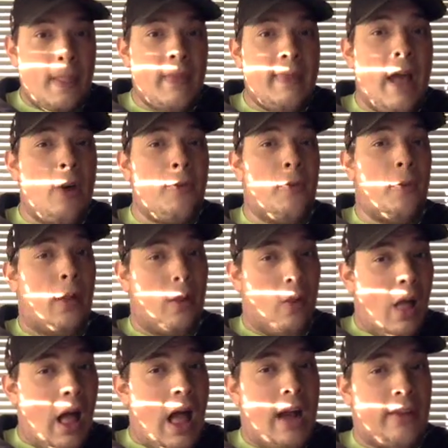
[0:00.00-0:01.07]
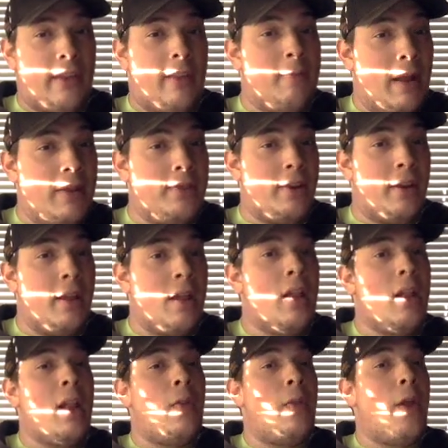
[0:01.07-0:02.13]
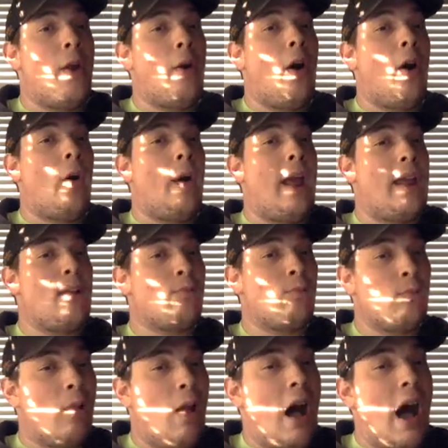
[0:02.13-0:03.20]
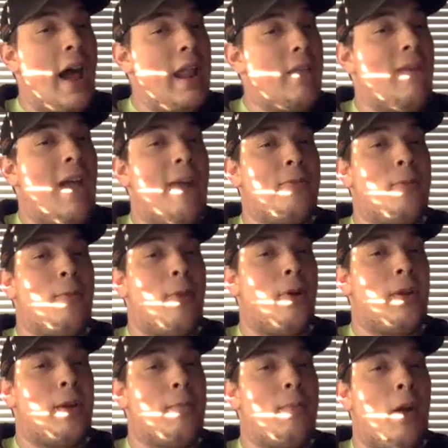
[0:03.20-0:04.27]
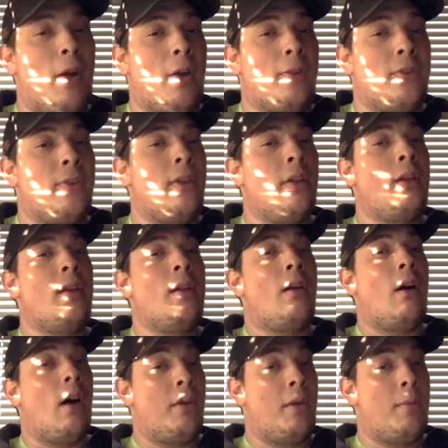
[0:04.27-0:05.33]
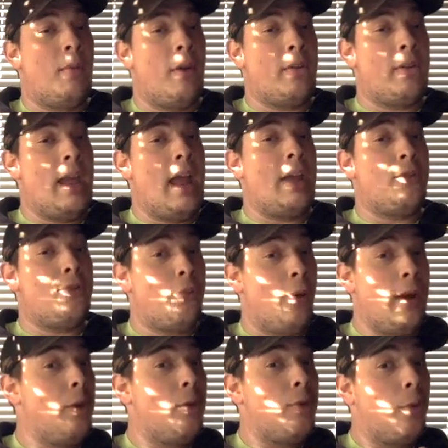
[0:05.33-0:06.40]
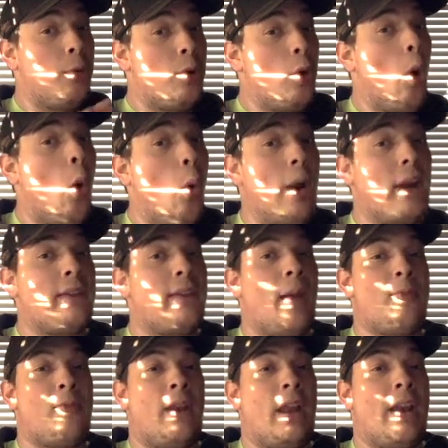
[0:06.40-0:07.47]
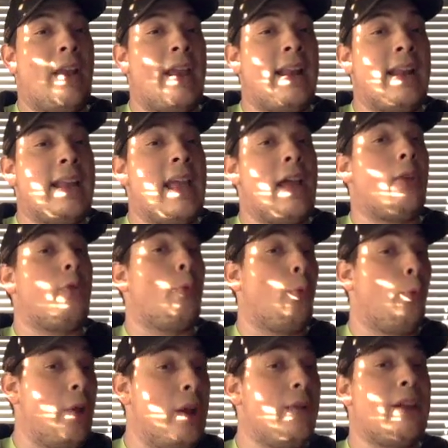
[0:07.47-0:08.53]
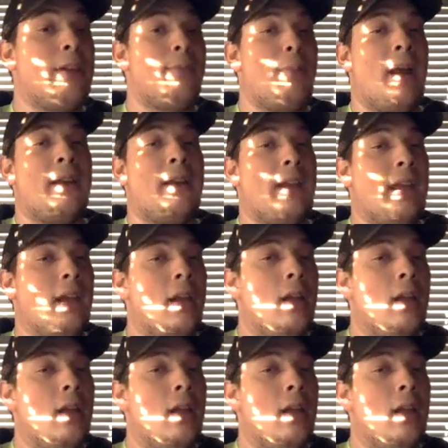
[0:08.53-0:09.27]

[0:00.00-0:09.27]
Now, for the Glocks, I've mentioned there are a lot of aftermarket parts on the market, and triggers are no exception, and they can get really spendy.